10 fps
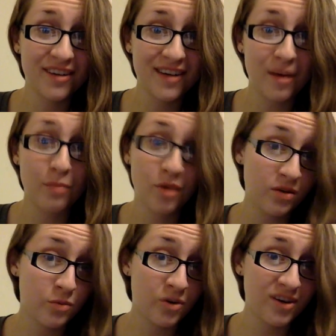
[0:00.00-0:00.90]
and not
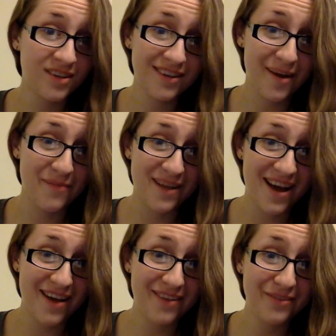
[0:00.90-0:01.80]
Baltimore, I'm
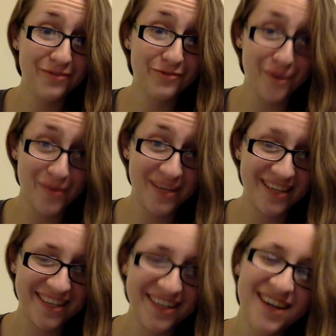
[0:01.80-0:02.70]
not from
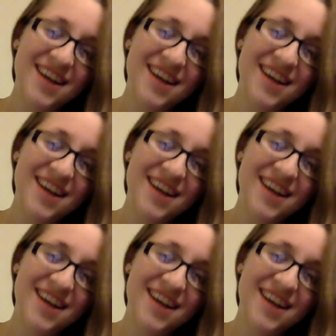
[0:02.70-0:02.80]
here.